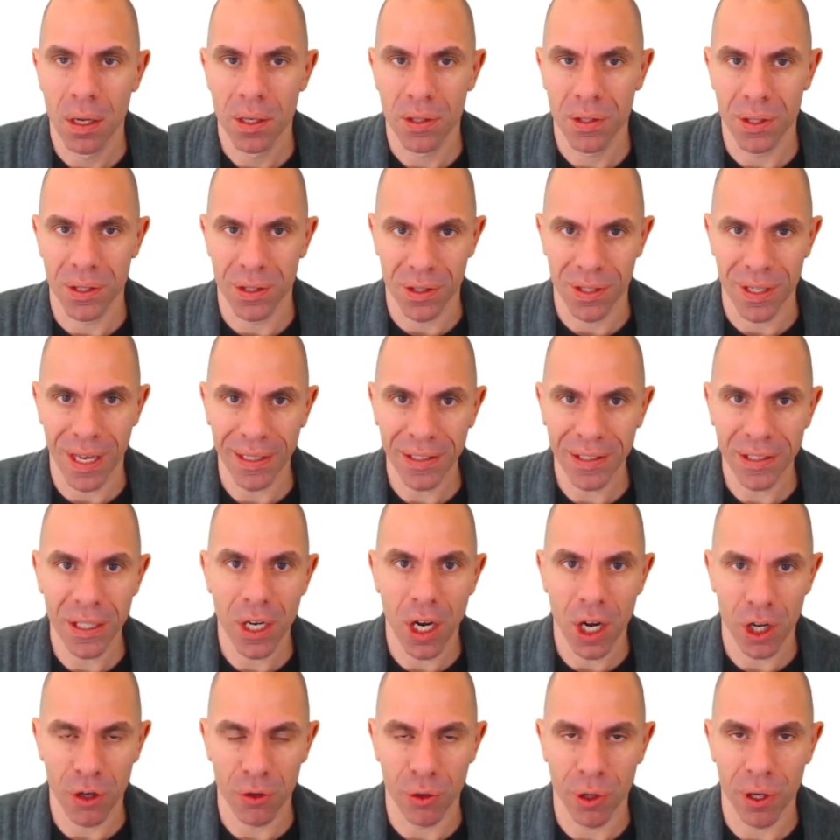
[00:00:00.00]
Since
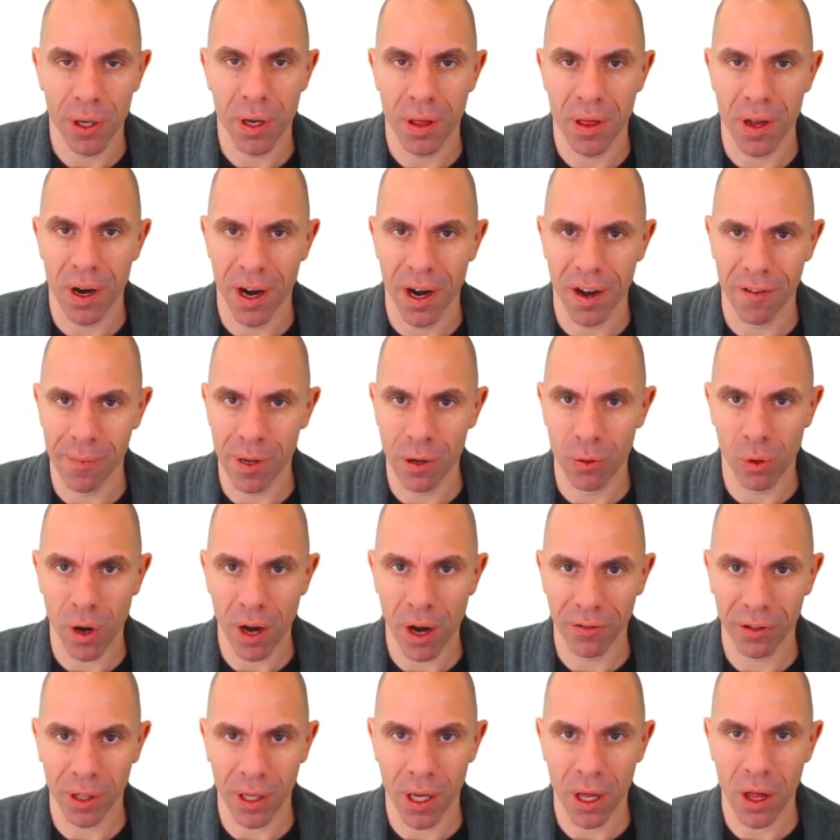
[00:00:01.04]
1900, there have been
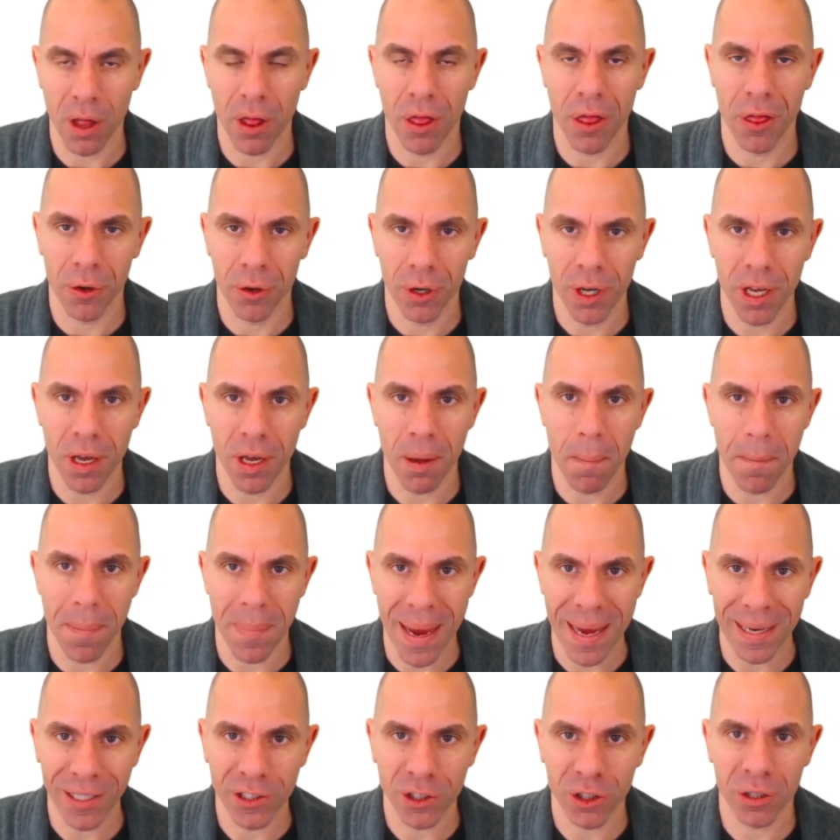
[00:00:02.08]
roughly 30
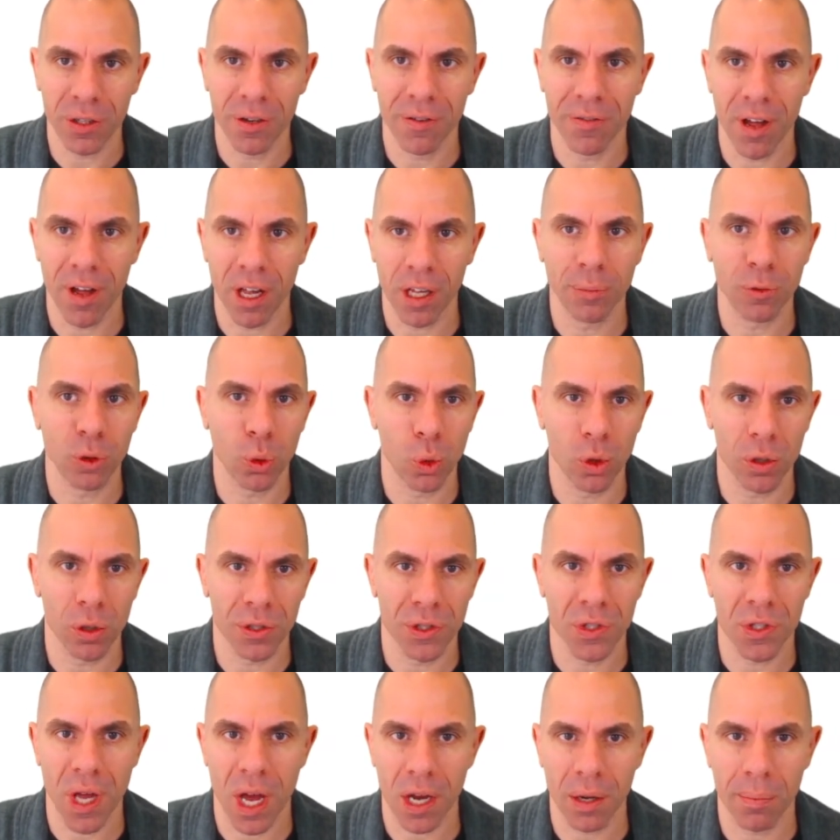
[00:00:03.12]
major developed world
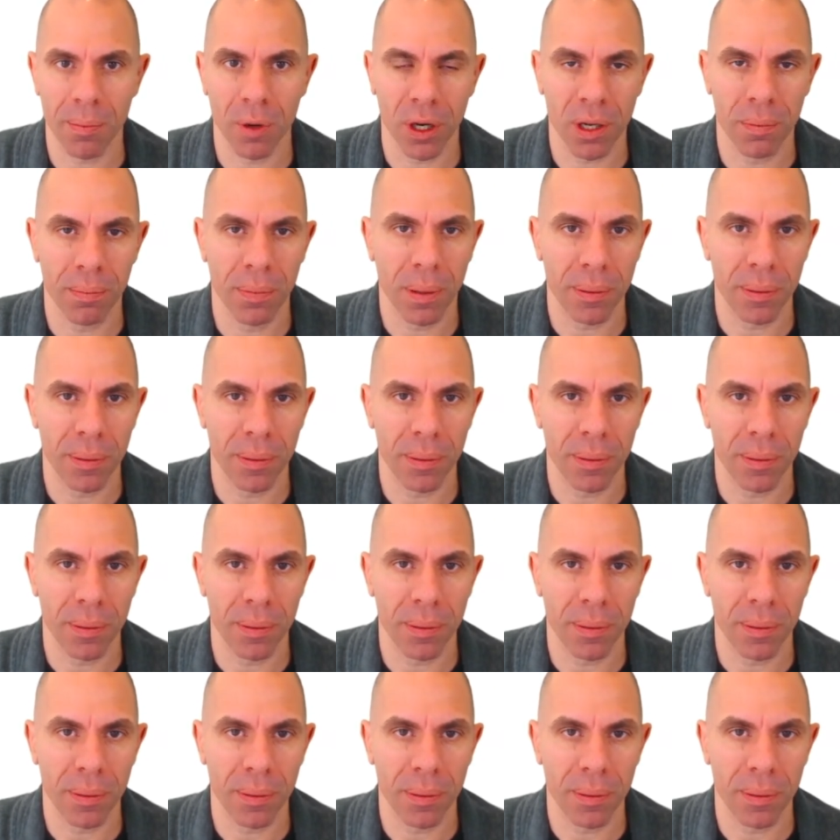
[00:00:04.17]
stock market